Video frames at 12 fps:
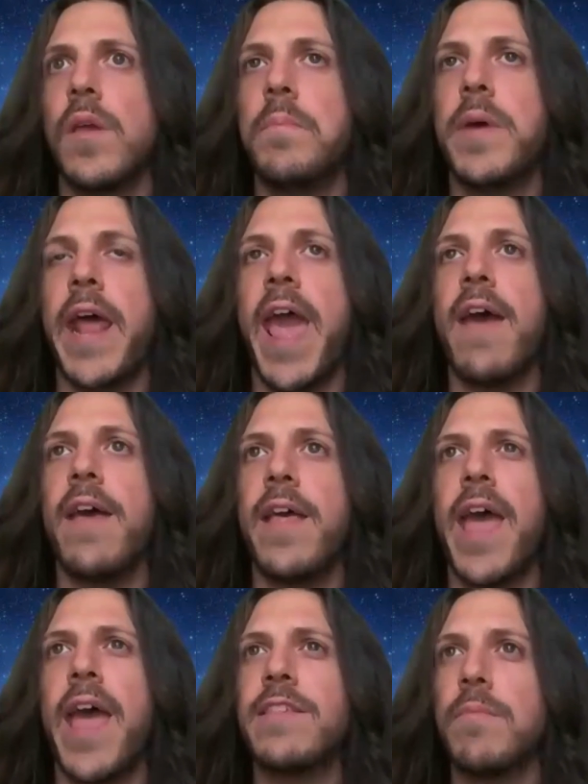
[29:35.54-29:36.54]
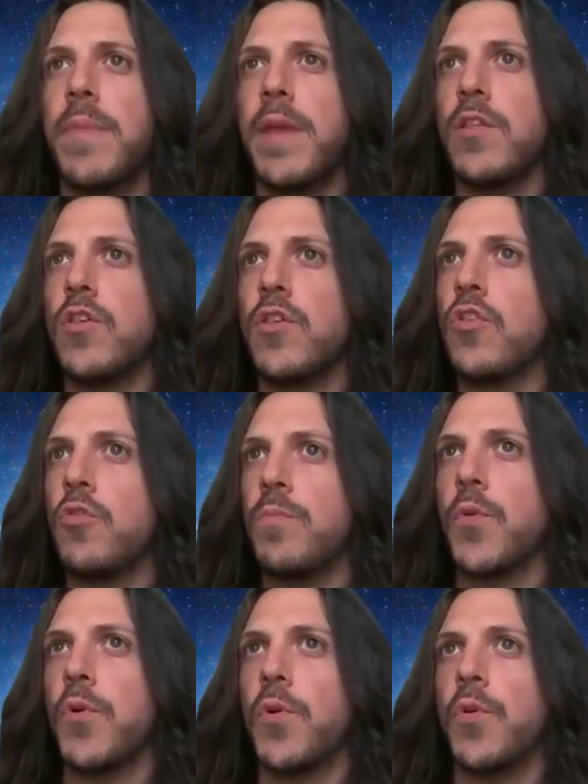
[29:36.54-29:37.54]
but it hasn't been
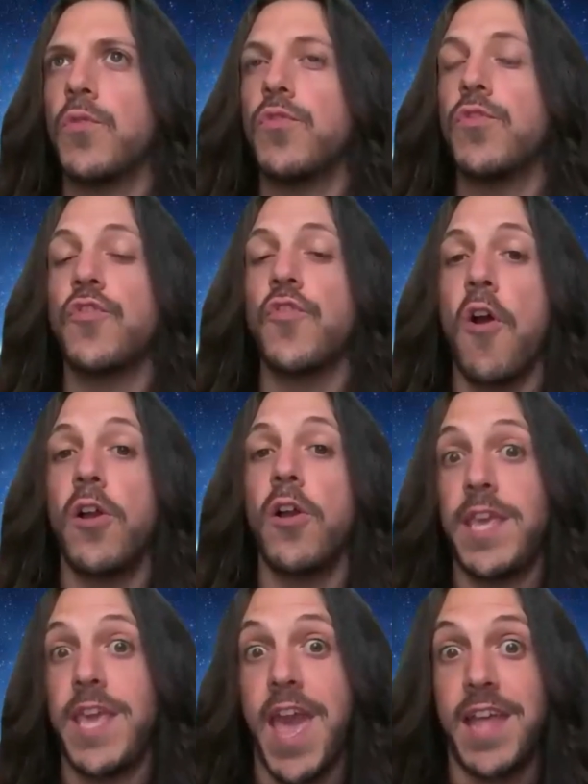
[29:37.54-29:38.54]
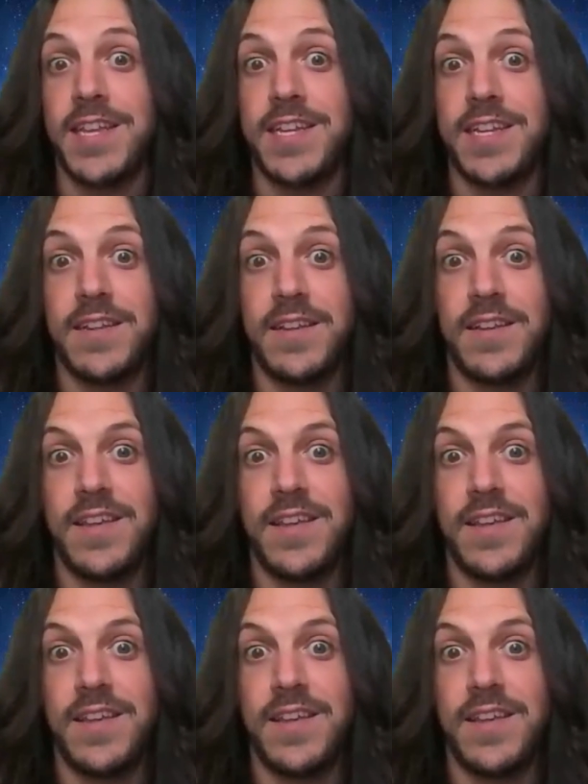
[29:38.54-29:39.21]
super strong yet.